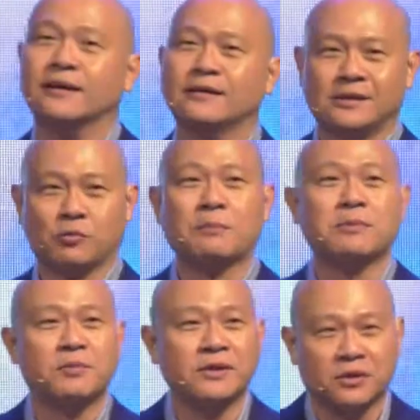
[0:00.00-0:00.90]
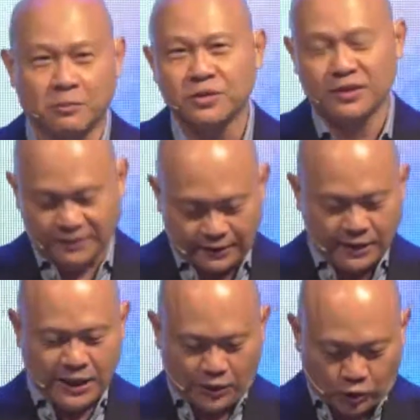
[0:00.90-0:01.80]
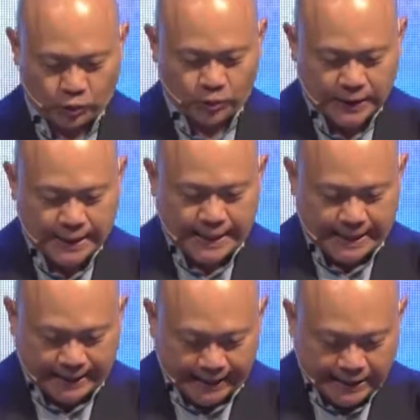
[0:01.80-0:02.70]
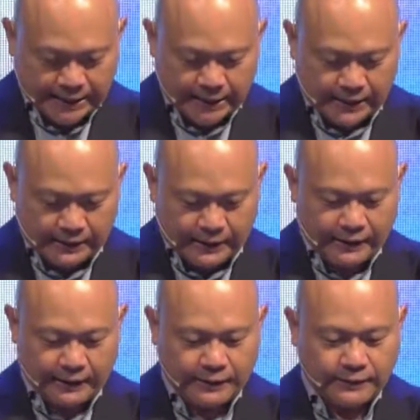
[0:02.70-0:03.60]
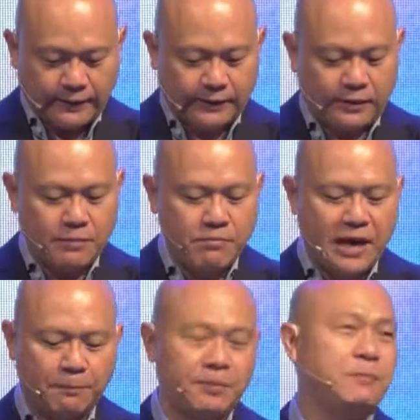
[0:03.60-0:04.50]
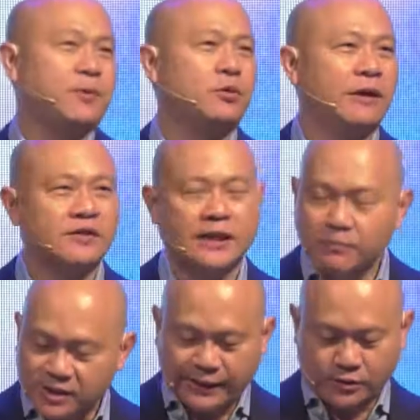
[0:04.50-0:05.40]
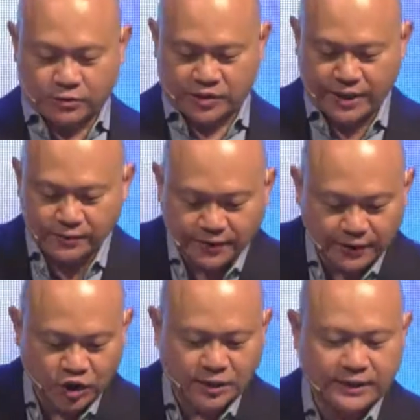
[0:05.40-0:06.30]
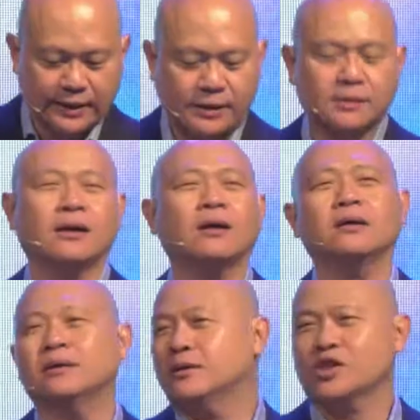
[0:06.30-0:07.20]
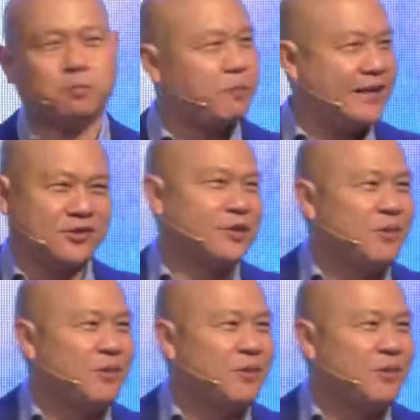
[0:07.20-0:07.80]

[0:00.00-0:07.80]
that's what people in the community do, okay? And among people who have same-sex orientation, there is a whole spectrum of